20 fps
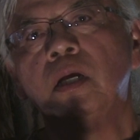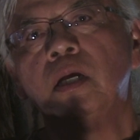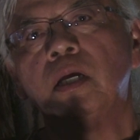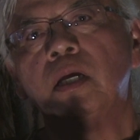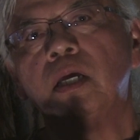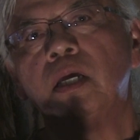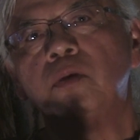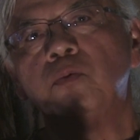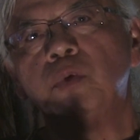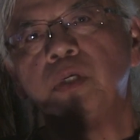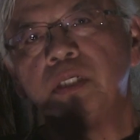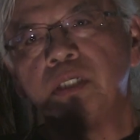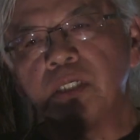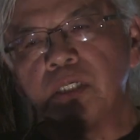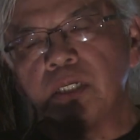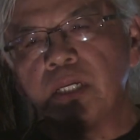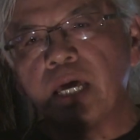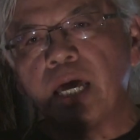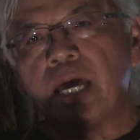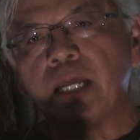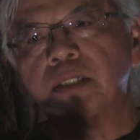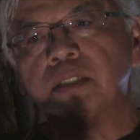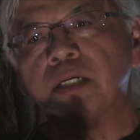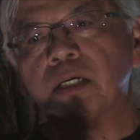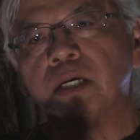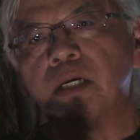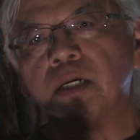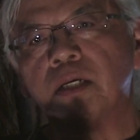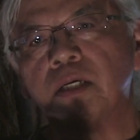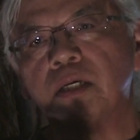And we did that
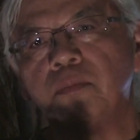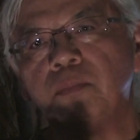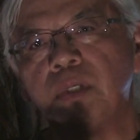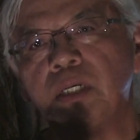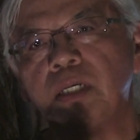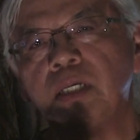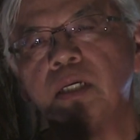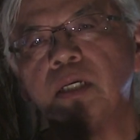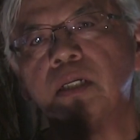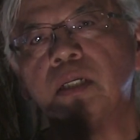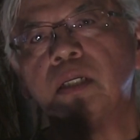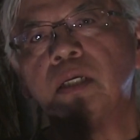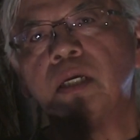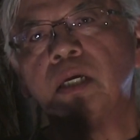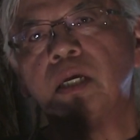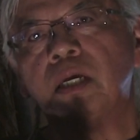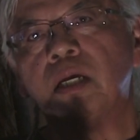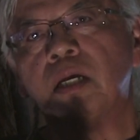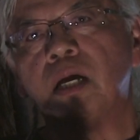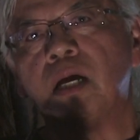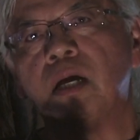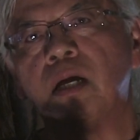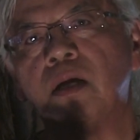immediately